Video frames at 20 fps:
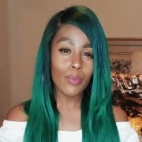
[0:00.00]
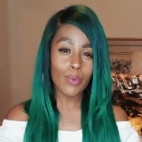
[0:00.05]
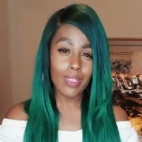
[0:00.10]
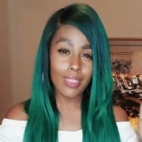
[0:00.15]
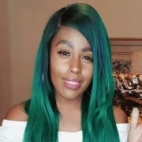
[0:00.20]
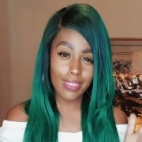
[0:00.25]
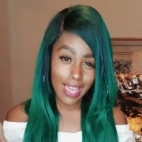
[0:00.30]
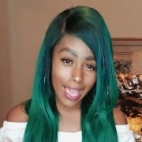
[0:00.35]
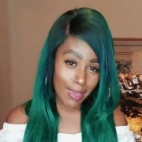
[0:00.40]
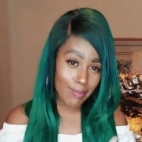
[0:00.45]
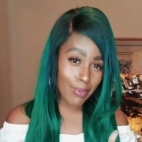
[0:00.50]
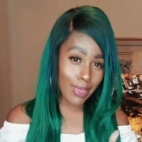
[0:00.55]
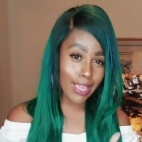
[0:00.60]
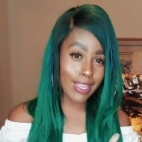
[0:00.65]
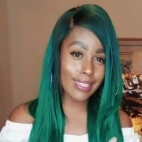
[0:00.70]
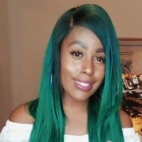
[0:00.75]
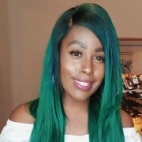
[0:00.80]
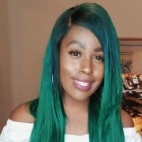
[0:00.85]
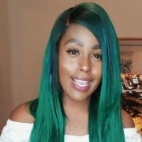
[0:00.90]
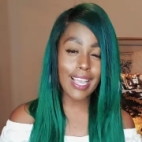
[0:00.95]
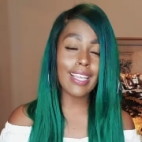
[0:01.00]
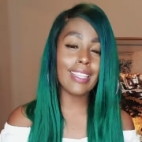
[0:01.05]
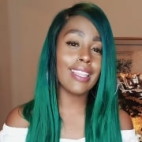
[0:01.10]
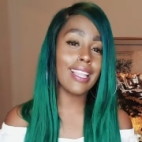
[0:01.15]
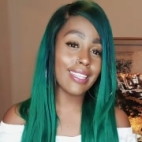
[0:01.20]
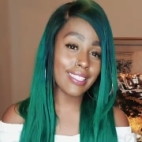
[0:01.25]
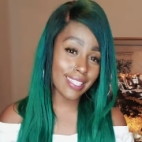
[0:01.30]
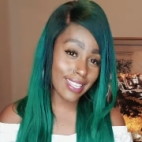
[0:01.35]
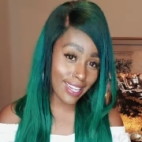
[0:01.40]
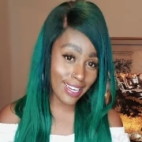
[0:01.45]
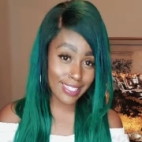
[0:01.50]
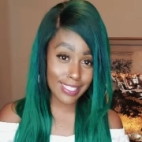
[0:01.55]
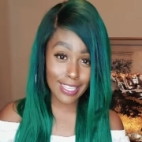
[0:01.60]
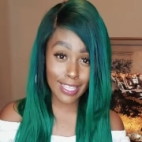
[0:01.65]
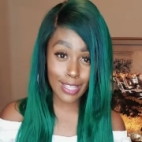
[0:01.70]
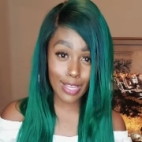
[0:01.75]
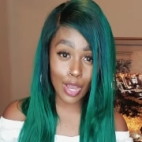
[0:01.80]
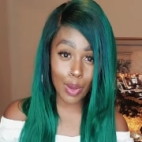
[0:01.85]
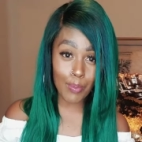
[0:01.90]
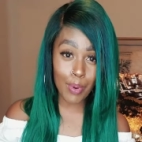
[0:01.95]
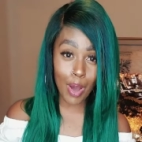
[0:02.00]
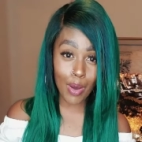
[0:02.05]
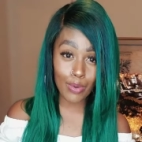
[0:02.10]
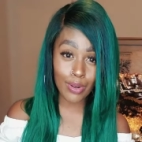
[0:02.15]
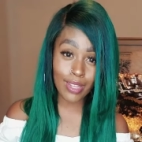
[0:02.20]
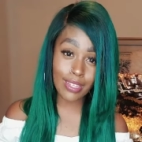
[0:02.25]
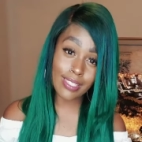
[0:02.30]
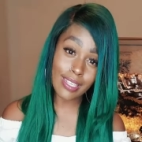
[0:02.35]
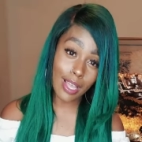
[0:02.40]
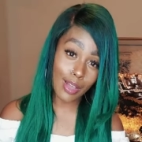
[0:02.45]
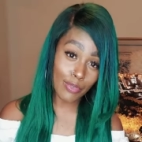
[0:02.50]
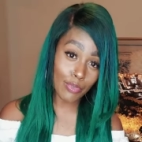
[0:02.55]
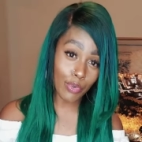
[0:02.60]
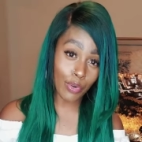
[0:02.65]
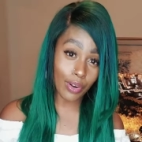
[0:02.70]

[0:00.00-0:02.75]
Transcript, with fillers: With that being said, let's get into the components of